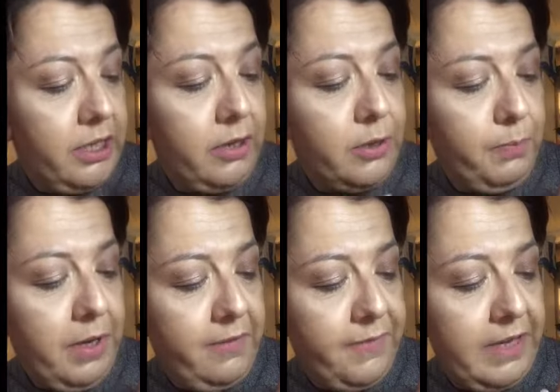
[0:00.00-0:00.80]
goes
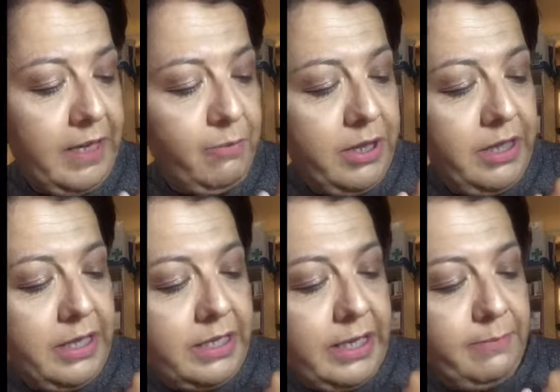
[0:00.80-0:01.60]
perfectly with
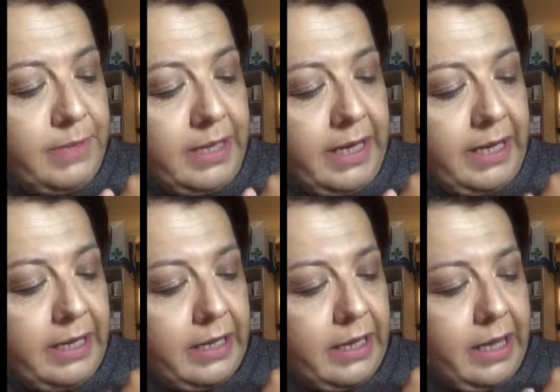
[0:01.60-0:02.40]
this lipstick.